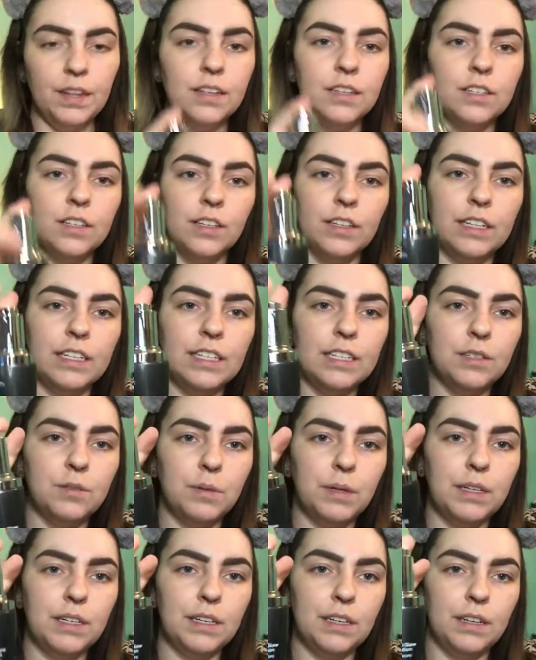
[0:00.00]
So this is
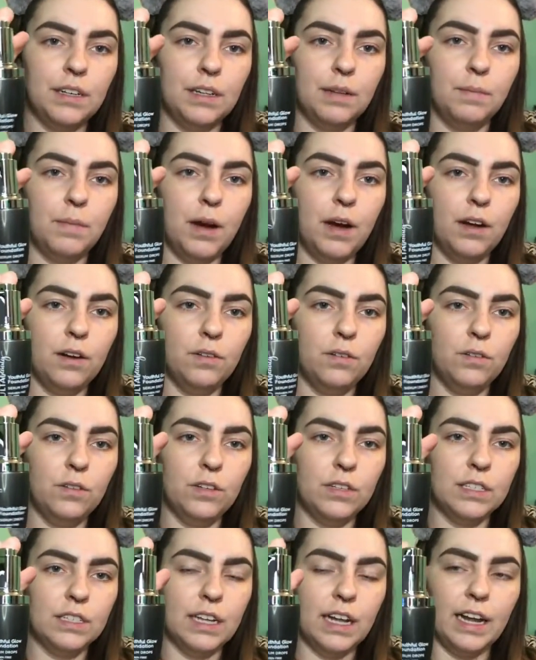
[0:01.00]
what the bottle
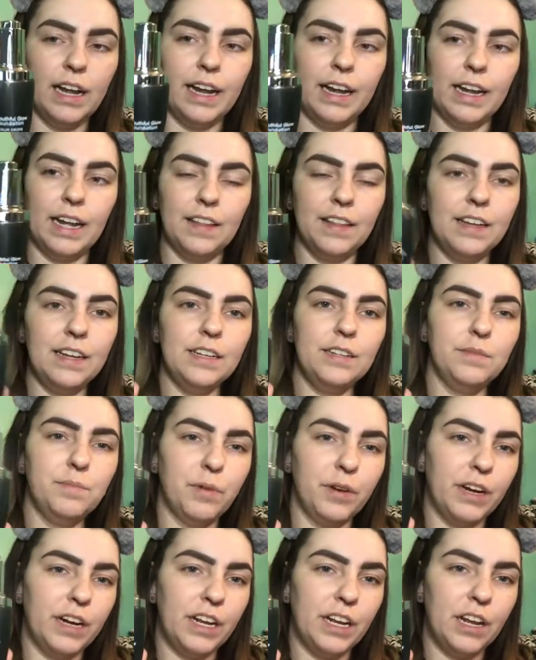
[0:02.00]
looks like. I think it's a
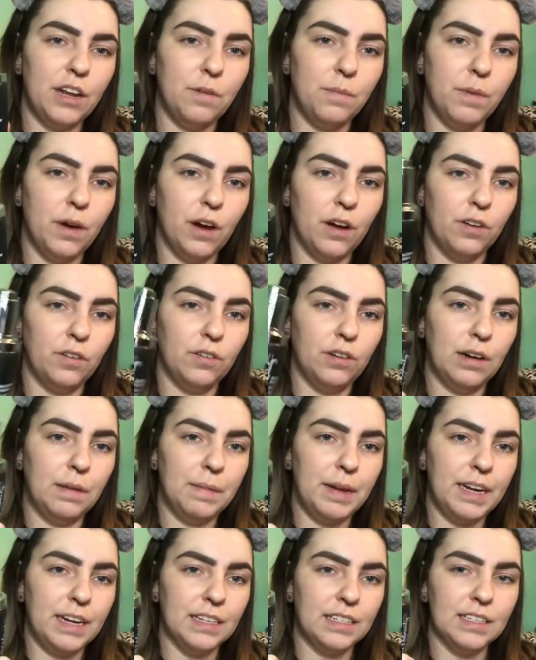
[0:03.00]
pretty cute bottle. I
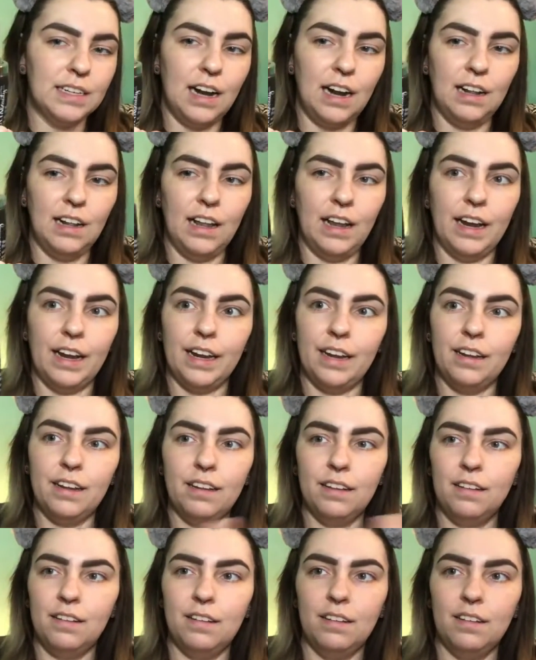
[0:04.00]
mean, it's not like,
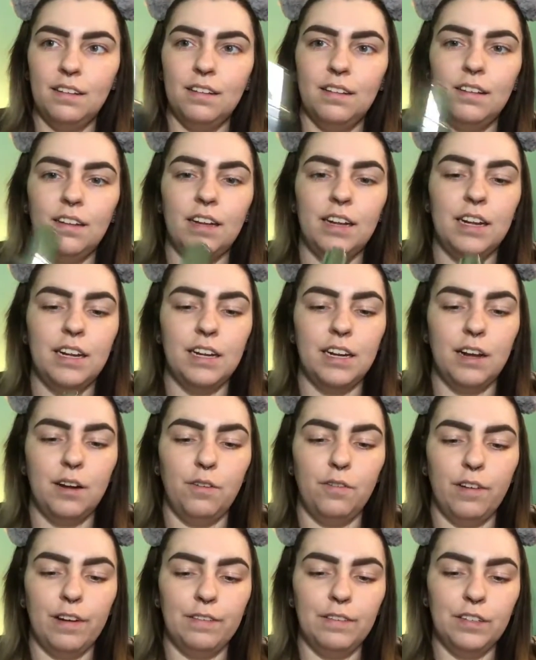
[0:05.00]
you
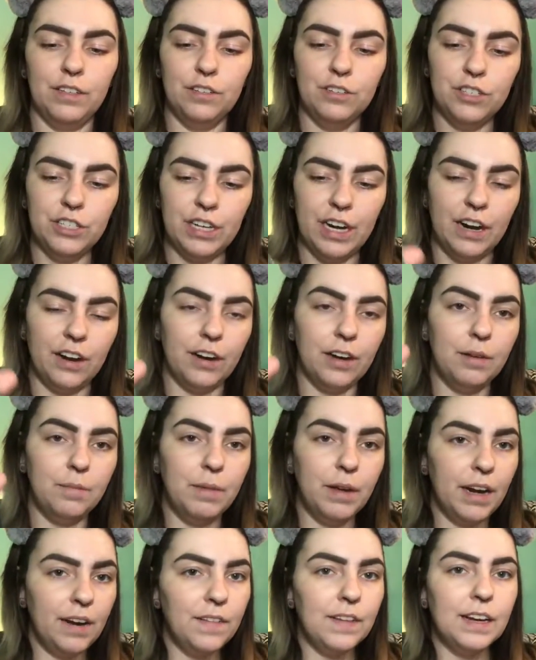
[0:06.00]
know, revolutionary,
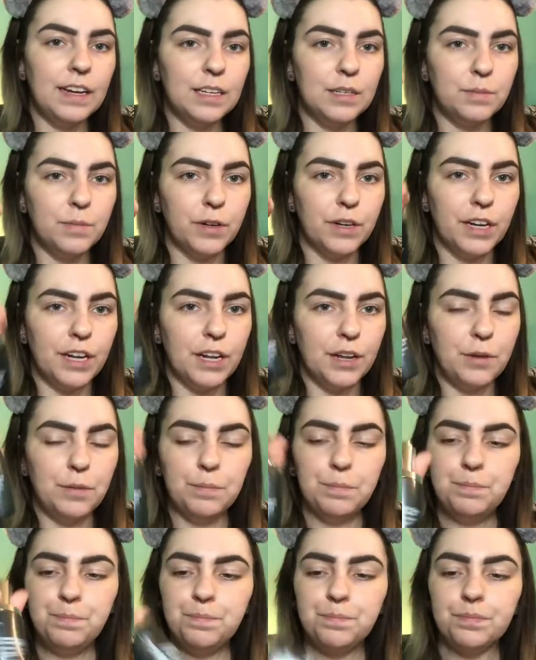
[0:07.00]
but I think it's pretty
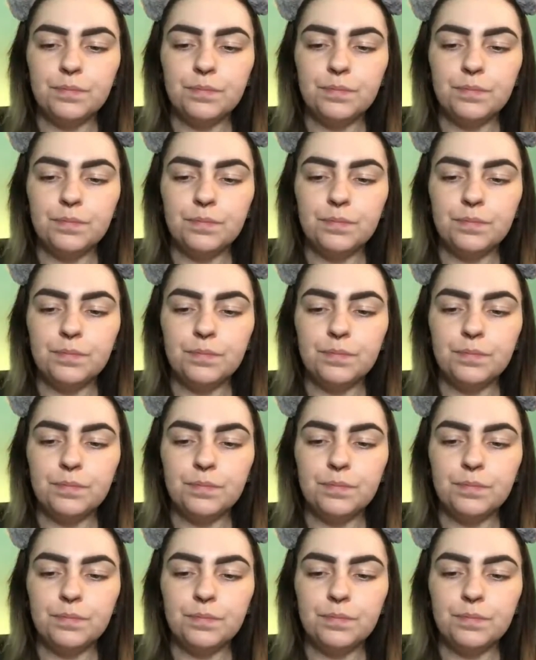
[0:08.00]
cute.